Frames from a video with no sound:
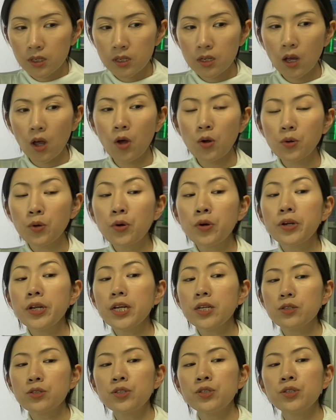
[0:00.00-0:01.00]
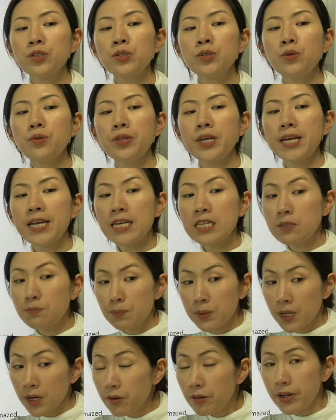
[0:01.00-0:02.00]
According to the
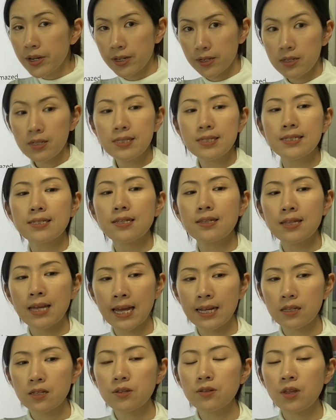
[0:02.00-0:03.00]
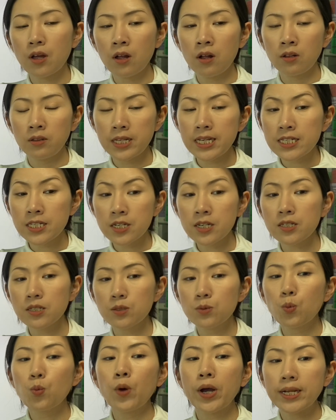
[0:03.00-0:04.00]
experience that the listeners
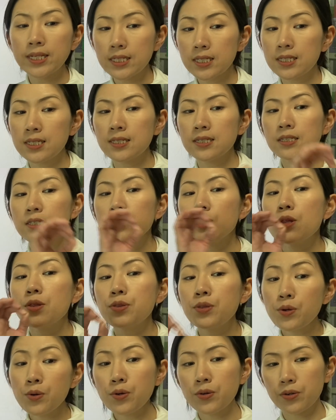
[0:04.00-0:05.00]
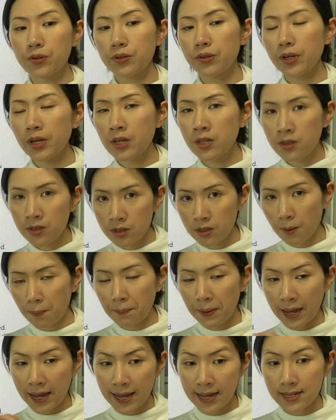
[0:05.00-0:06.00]
went through in the
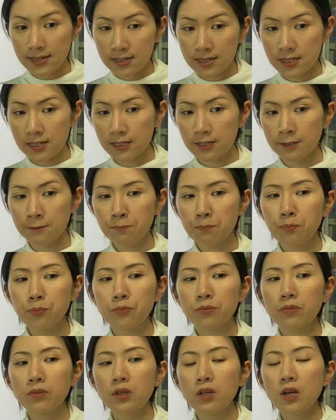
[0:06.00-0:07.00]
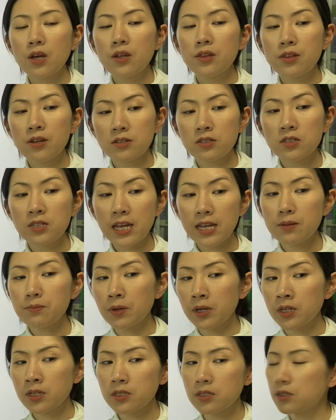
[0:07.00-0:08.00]
past, the
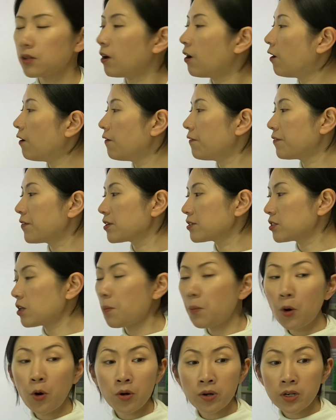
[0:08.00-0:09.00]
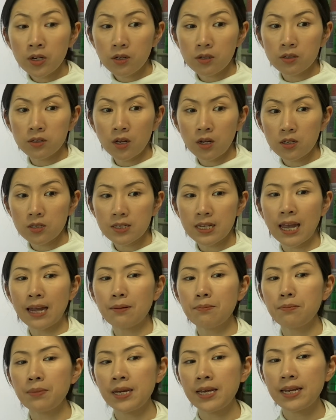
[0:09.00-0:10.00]
statement of the subordinate clause
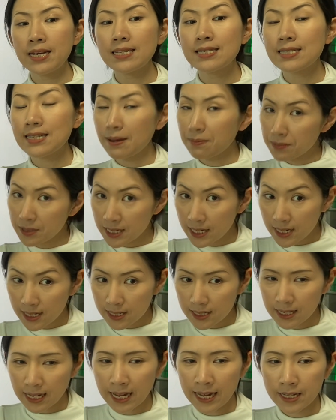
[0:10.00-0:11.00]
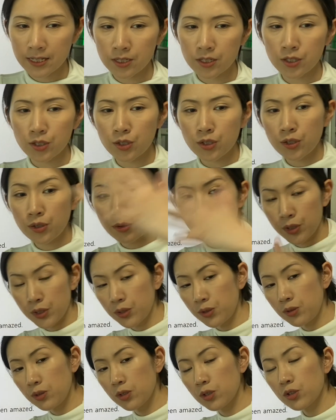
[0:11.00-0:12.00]
can be accepted as
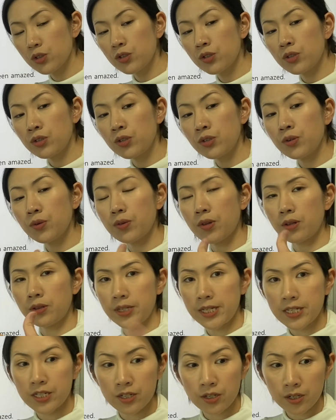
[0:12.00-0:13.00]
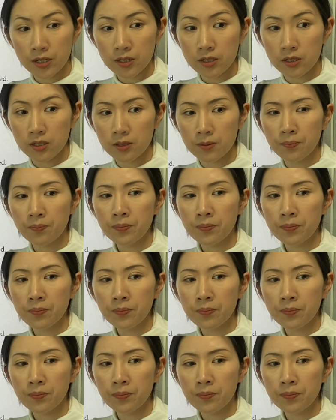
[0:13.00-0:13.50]
true to the listeners,